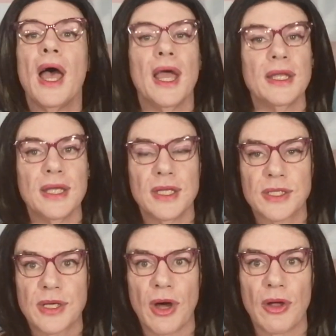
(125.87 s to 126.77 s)
and
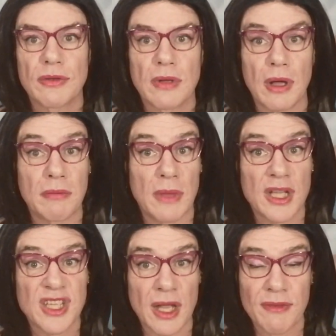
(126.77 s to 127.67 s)
it's got
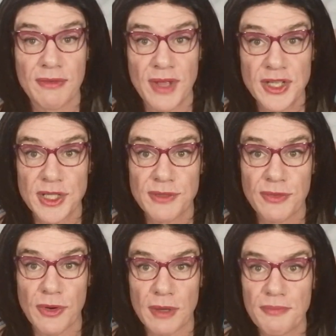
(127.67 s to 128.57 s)
a ton of adventures
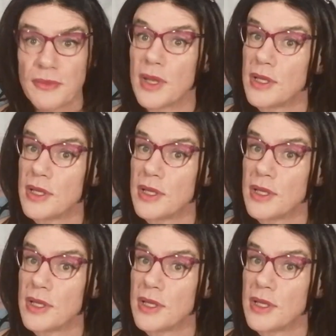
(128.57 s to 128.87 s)
for it.